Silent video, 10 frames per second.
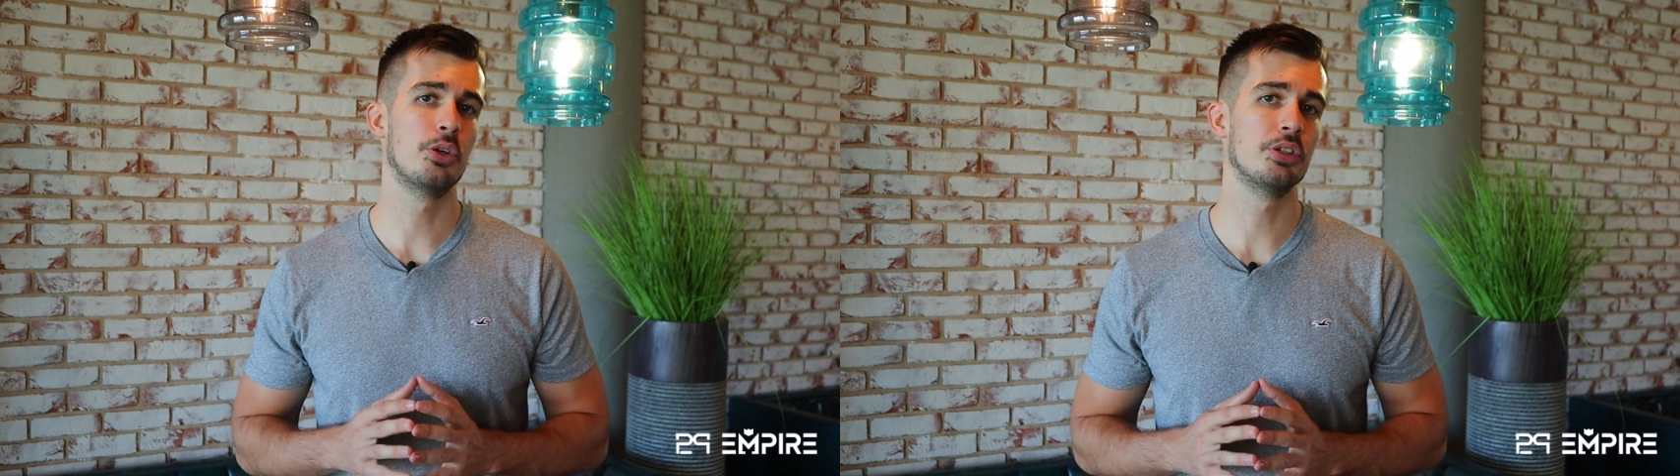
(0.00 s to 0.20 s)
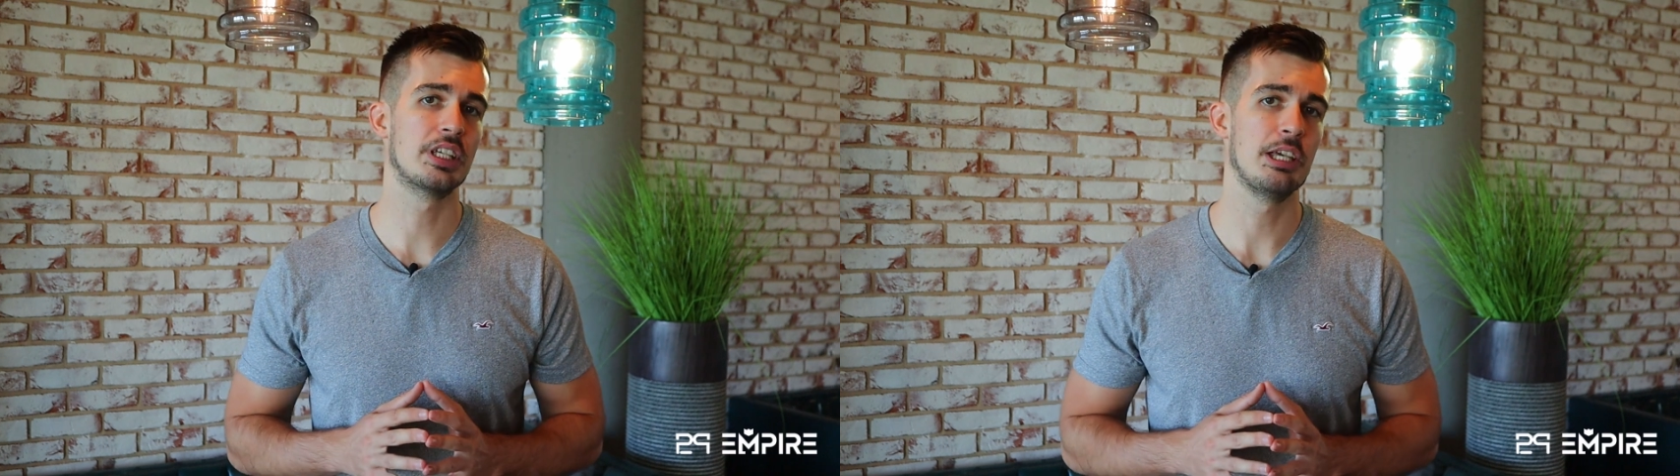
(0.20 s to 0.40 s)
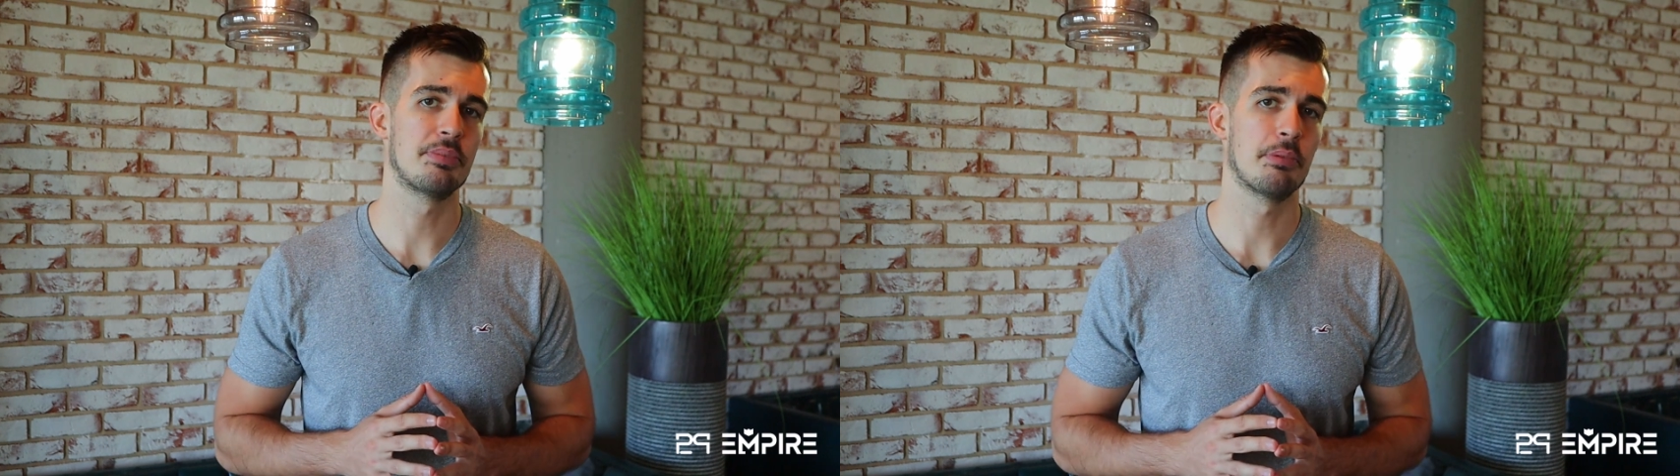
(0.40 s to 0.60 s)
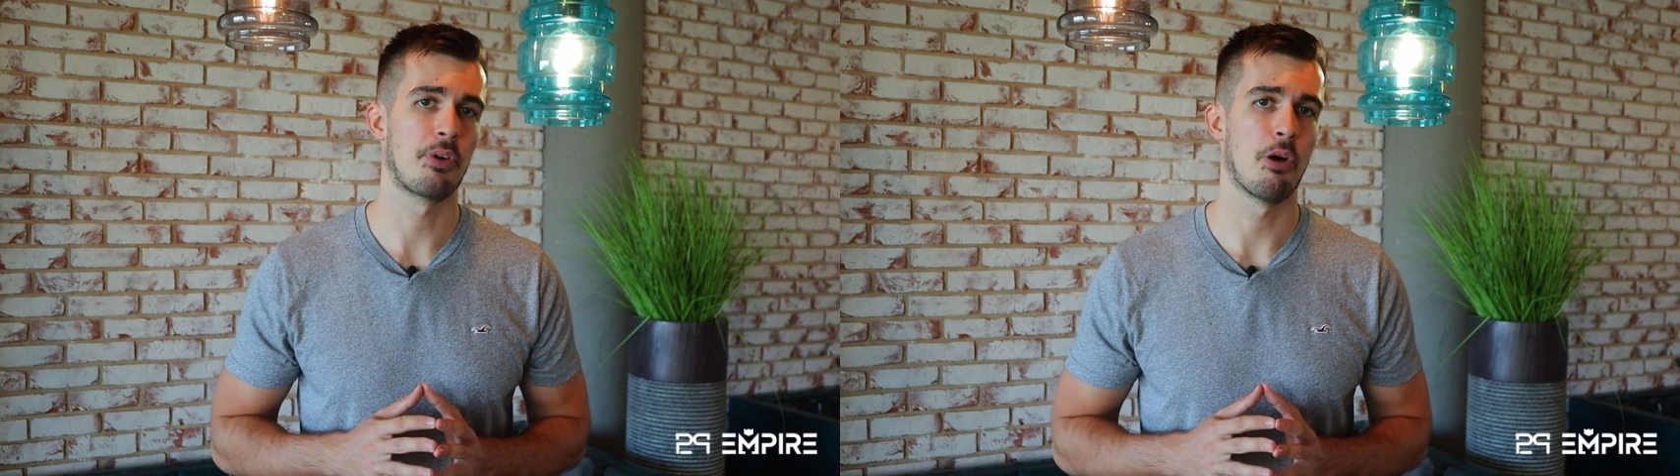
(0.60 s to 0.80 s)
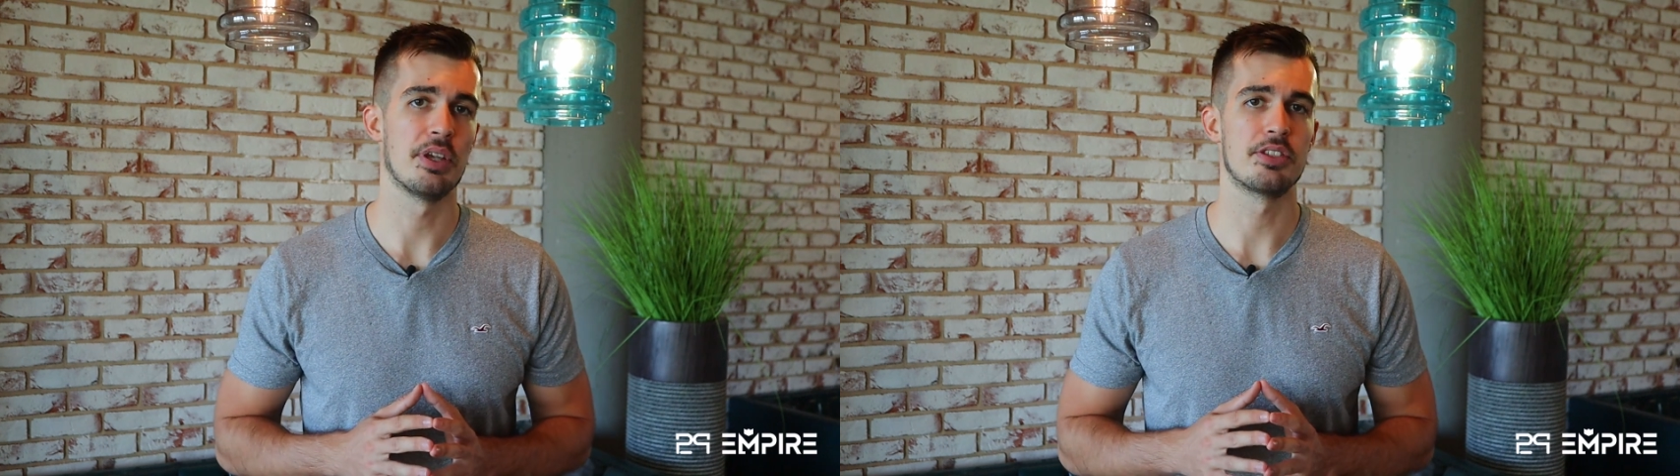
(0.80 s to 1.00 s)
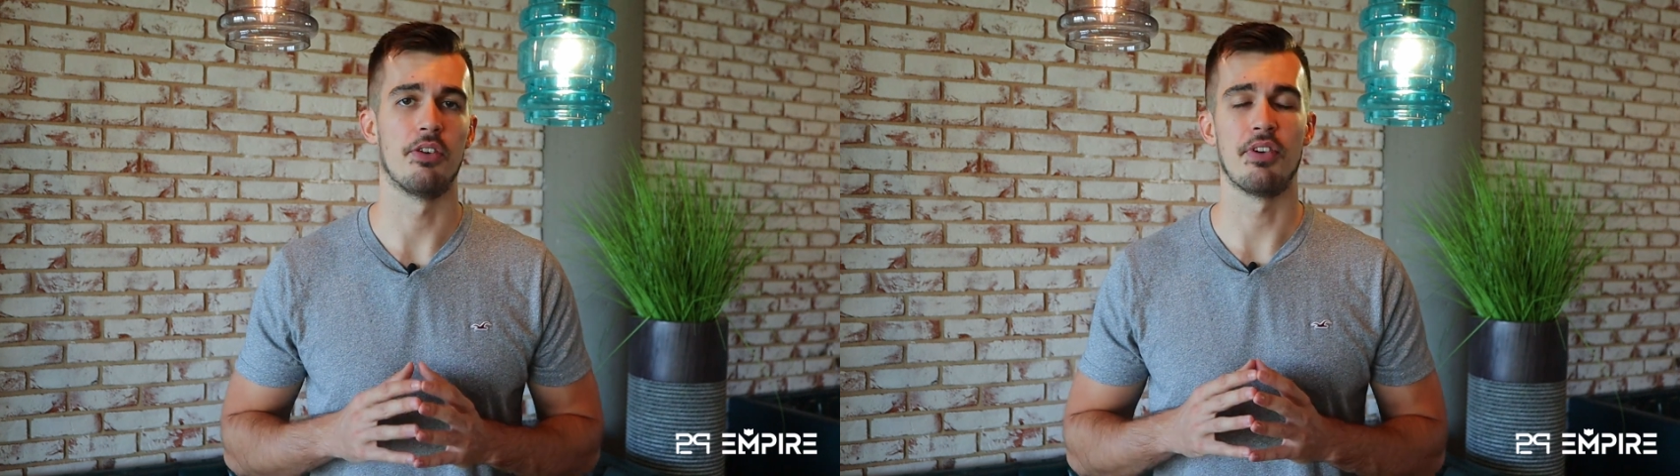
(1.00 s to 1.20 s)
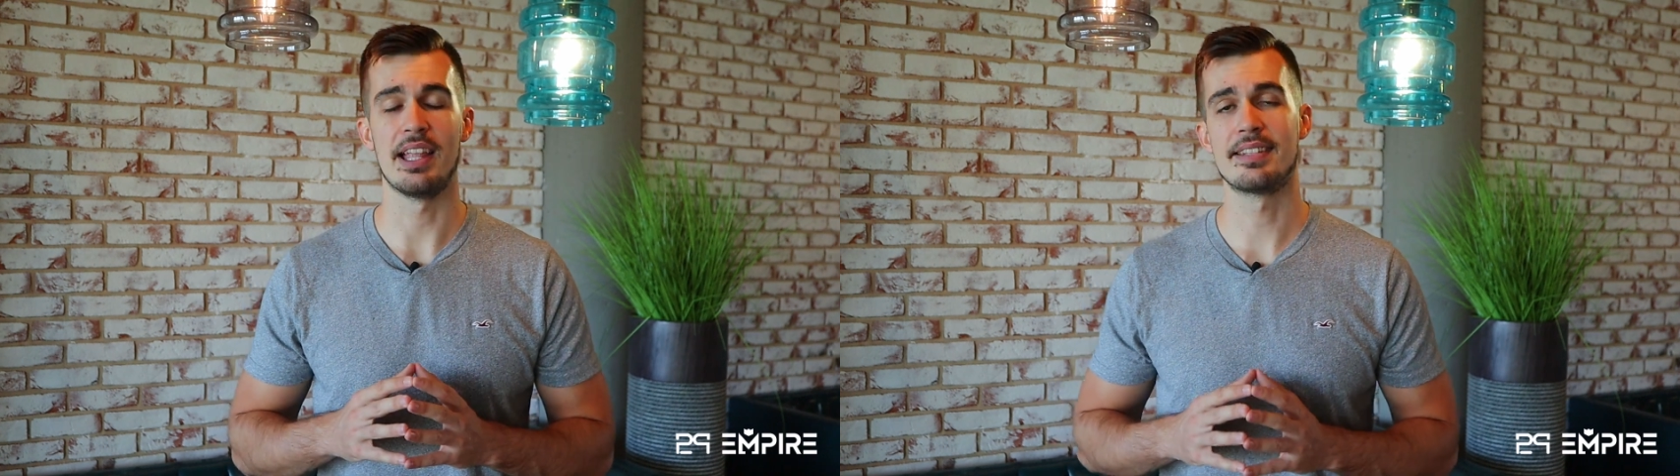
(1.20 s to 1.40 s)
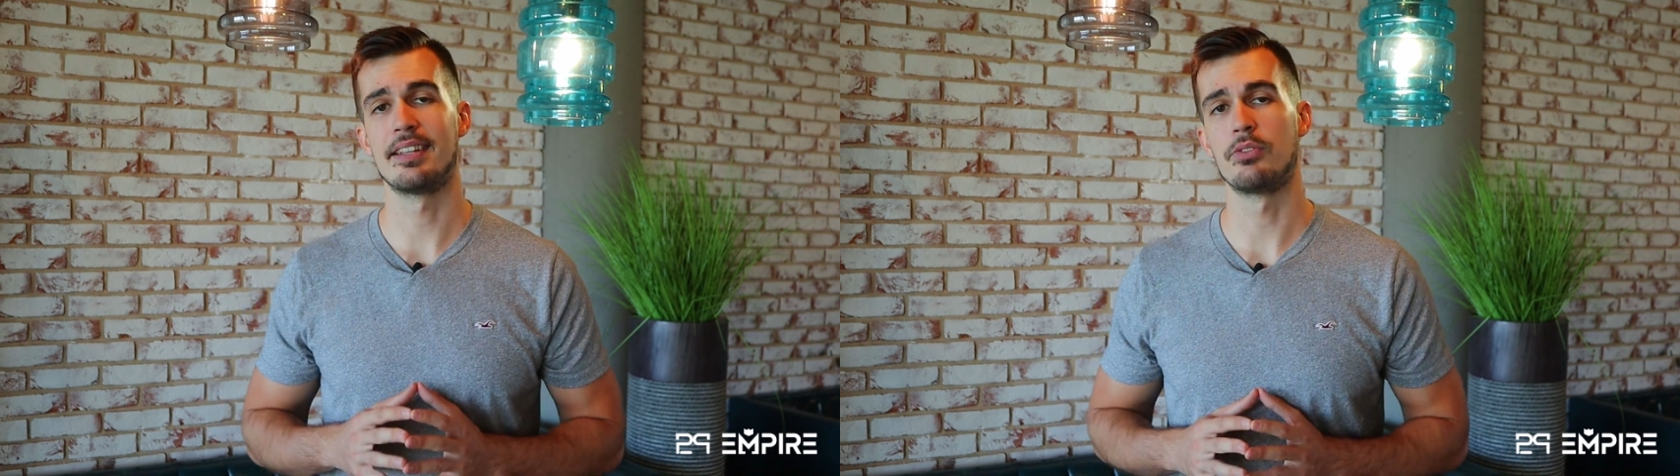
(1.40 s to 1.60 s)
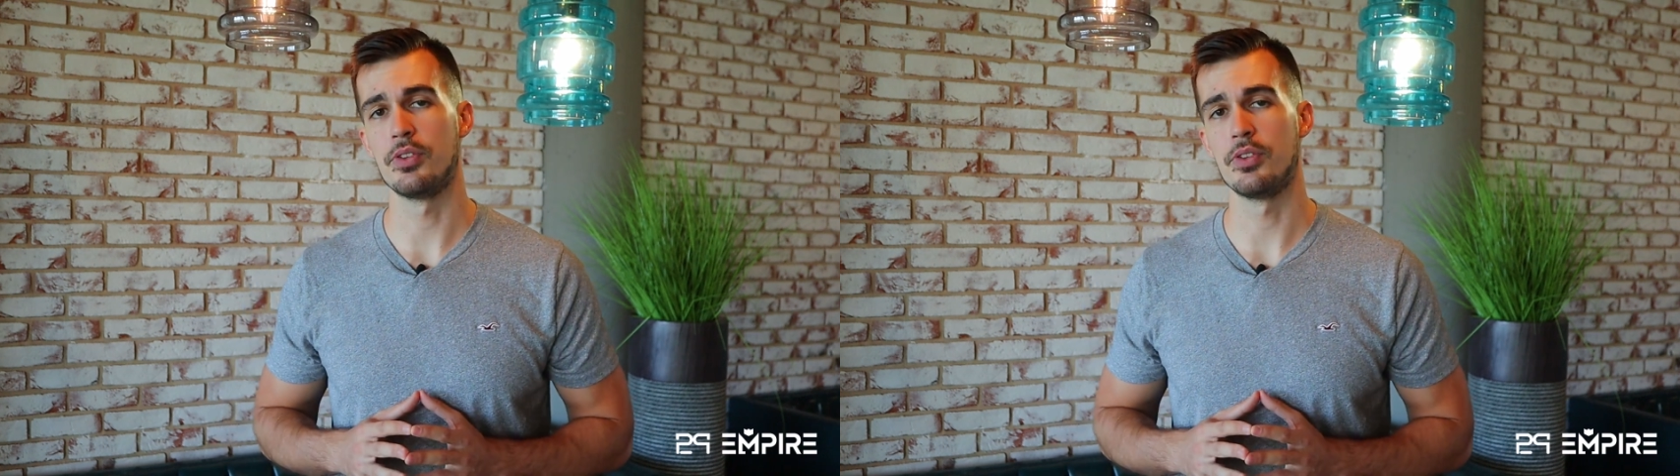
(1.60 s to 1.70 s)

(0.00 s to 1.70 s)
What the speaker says: couldn't keep the promise of instant